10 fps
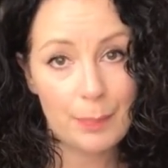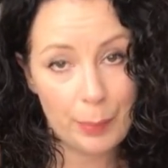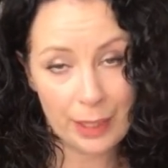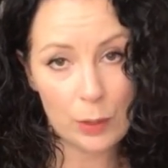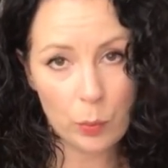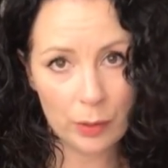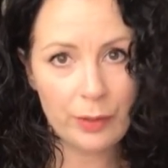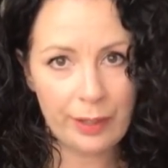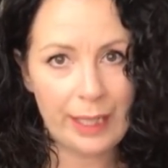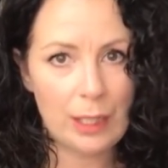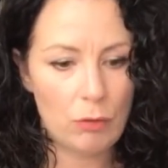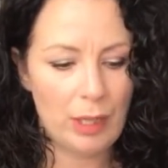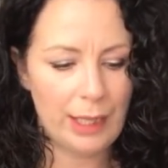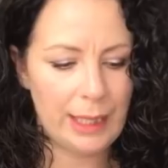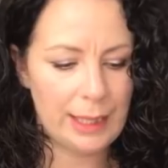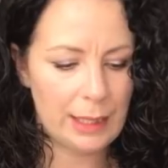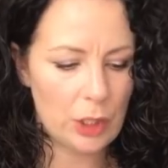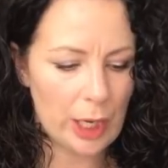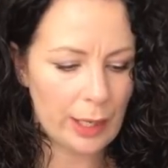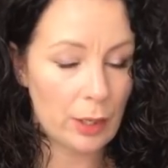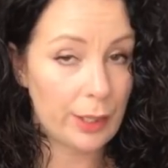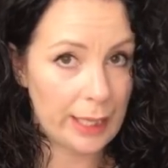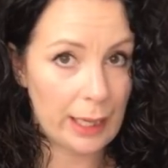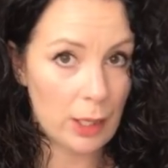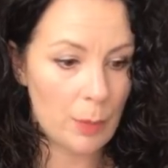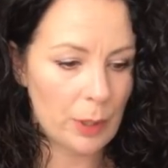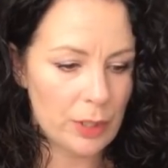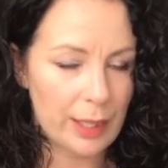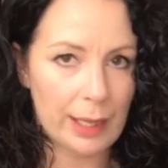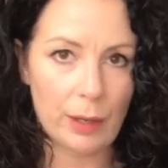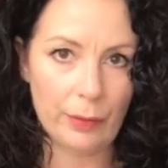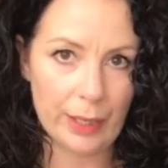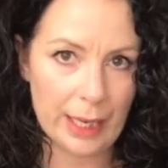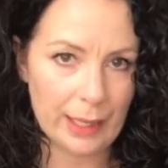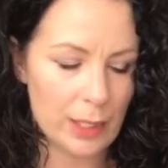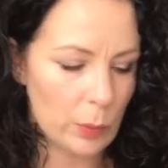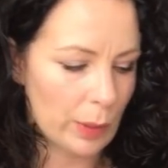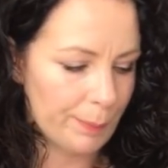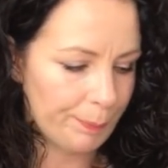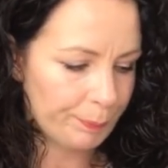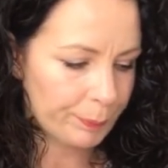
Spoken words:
But it's one thing you really need to check on, and I'll come on to that on the next one.